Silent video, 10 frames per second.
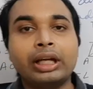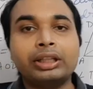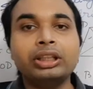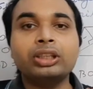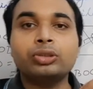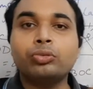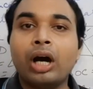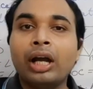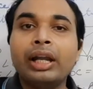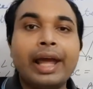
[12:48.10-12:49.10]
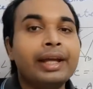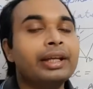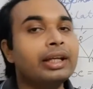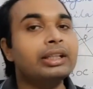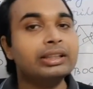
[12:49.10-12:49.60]
that is one
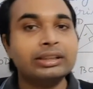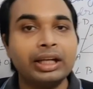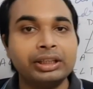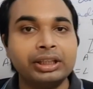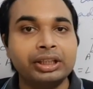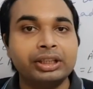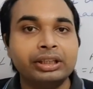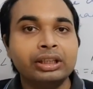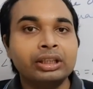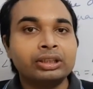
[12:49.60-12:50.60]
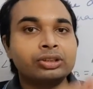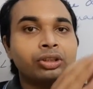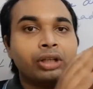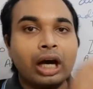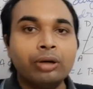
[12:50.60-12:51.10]
angle is 90 degree.
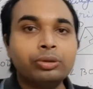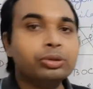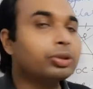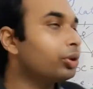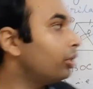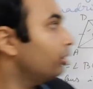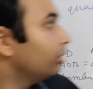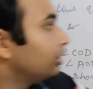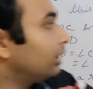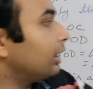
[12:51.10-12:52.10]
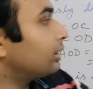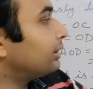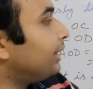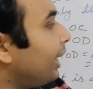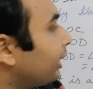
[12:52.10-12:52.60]
So how to show?
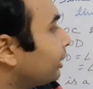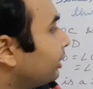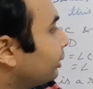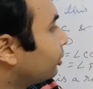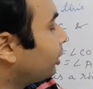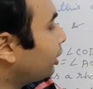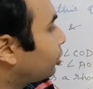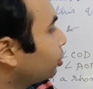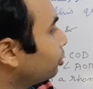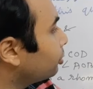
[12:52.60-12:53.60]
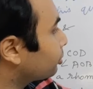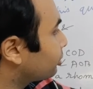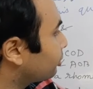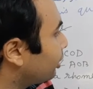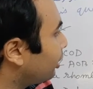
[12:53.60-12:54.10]
Just take the
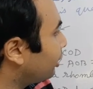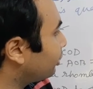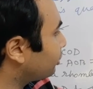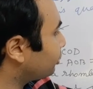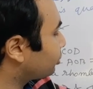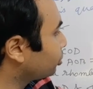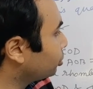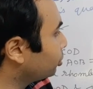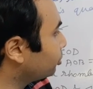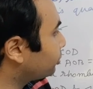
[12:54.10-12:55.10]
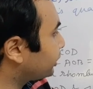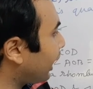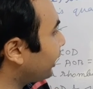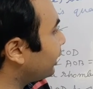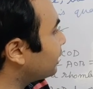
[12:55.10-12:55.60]
two
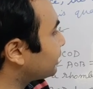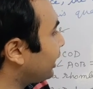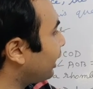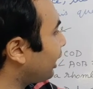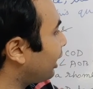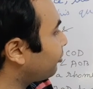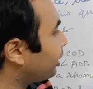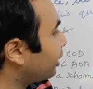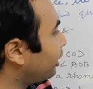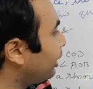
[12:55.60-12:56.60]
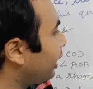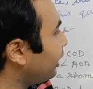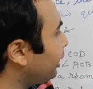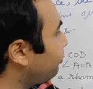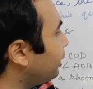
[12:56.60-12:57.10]
triangles here, I have taken here
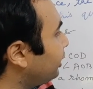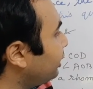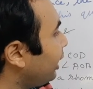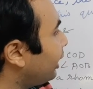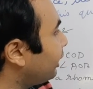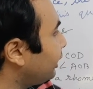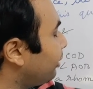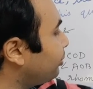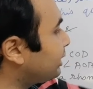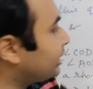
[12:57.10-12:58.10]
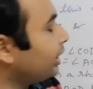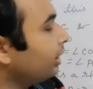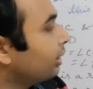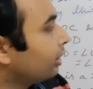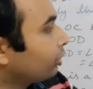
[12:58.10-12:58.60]
ABD and
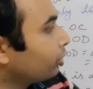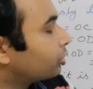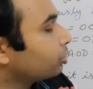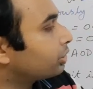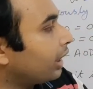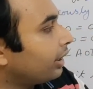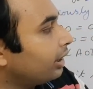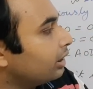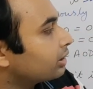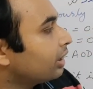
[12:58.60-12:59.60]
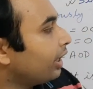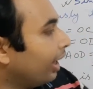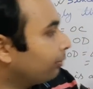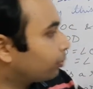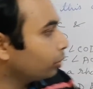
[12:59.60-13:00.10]
ABC, those two triangles,
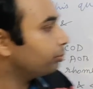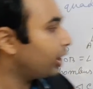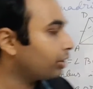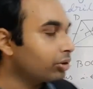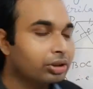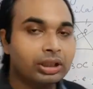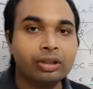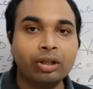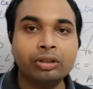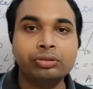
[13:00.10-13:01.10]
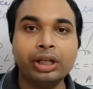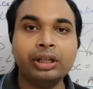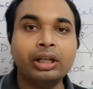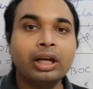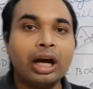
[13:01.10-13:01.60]
and prove that those are
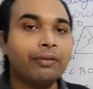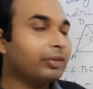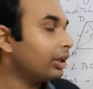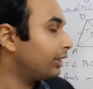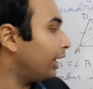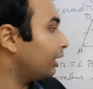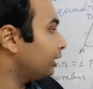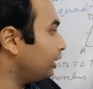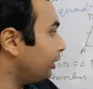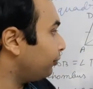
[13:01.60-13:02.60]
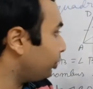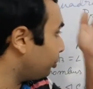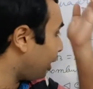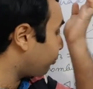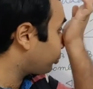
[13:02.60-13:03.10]
congruent. After that, if
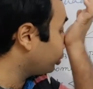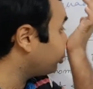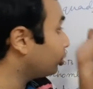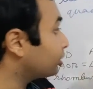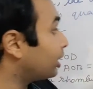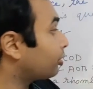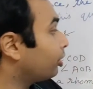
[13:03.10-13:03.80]
you have proved those are